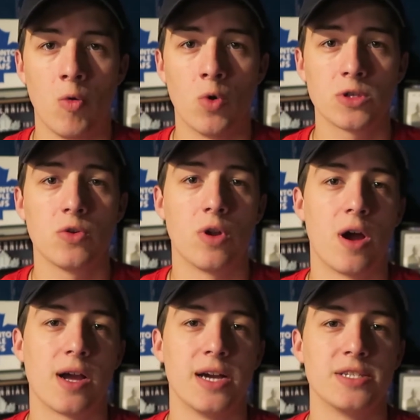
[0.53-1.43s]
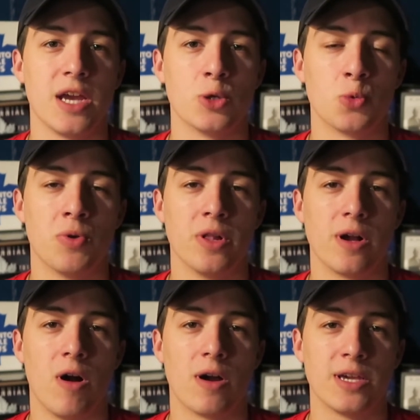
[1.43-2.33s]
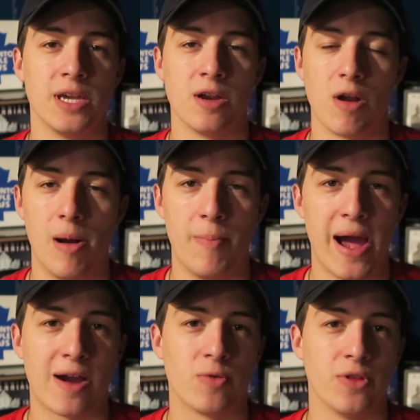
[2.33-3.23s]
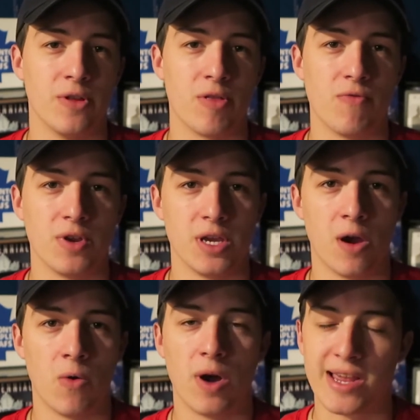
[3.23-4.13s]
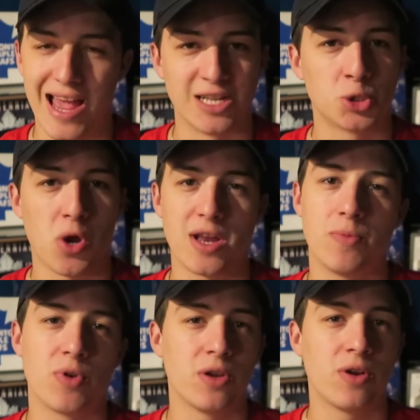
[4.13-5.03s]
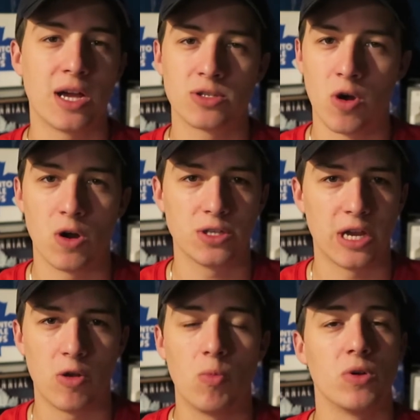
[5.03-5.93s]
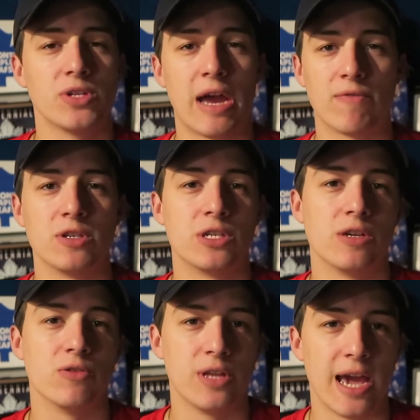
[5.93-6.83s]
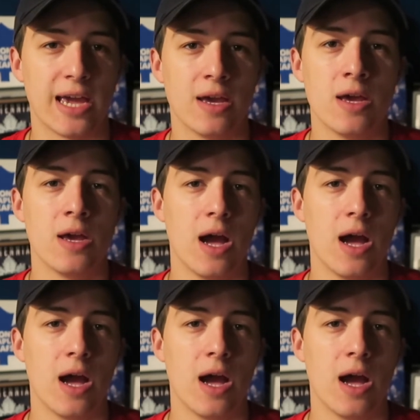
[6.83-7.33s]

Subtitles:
What's going on, guys? Andrew Piluk Hockey here. I'm back with another video. Again, trying to bring you guys content almost every single day.